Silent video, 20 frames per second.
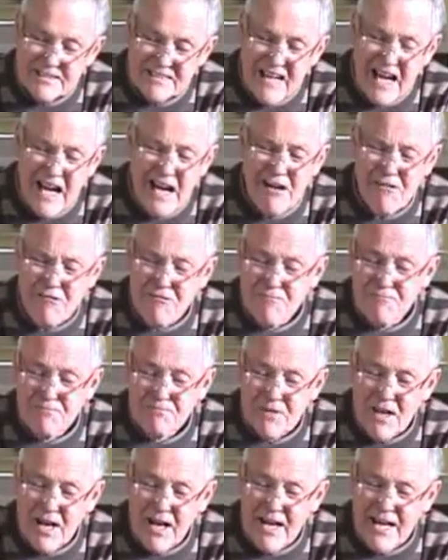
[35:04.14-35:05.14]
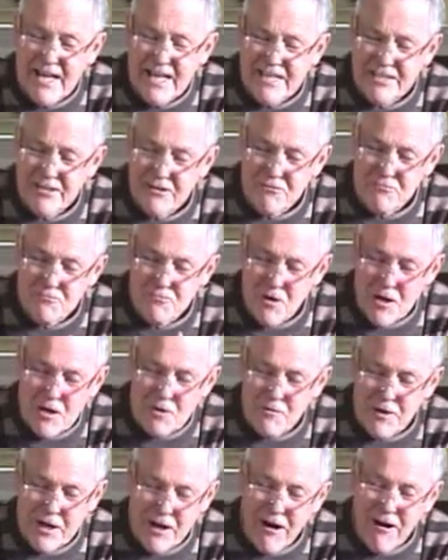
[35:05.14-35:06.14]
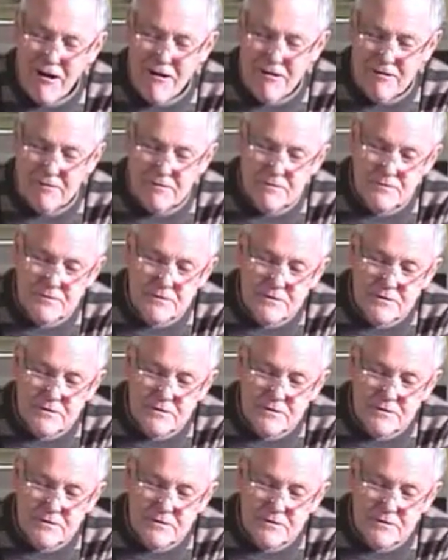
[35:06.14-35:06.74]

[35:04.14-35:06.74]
"Now, I know where we are."